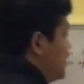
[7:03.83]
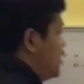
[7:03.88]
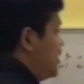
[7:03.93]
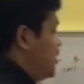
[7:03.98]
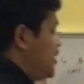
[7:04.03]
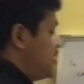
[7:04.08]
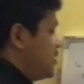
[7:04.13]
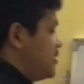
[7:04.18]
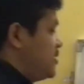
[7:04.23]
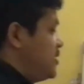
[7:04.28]

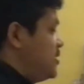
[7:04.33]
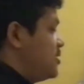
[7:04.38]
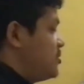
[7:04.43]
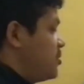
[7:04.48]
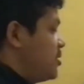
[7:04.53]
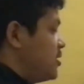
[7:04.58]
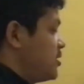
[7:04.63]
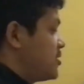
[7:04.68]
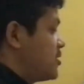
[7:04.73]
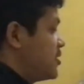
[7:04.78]
And it
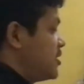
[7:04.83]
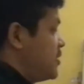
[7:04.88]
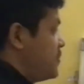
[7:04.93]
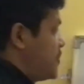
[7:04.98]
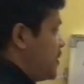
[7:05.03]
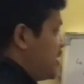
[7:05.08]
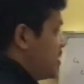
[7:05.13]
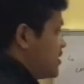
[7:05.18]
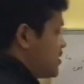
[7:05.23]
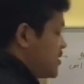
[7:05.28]
also
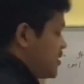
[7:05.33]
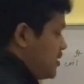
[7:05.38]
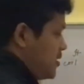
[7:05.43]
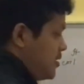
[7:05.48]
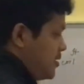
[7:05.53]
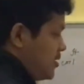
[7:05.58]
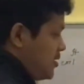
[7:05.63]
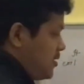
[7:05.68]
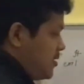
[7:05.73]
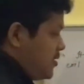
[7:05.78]
depends
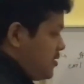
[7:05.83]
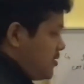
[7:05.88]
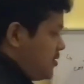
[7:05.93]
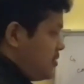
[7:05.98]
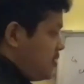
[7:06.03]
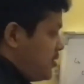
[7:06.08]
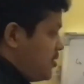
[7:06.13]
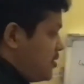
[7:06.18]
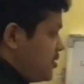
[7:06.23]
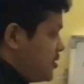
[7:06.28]

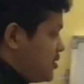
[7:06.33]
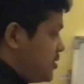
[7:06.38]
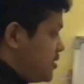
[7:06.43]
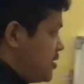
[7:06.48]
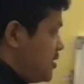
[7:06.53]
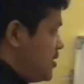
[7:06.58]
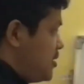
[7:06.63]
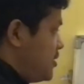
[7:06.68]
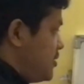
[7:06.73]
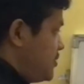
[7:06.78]
on
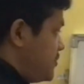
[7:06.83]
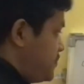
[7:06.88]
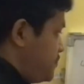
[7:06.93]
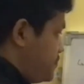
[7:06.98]
the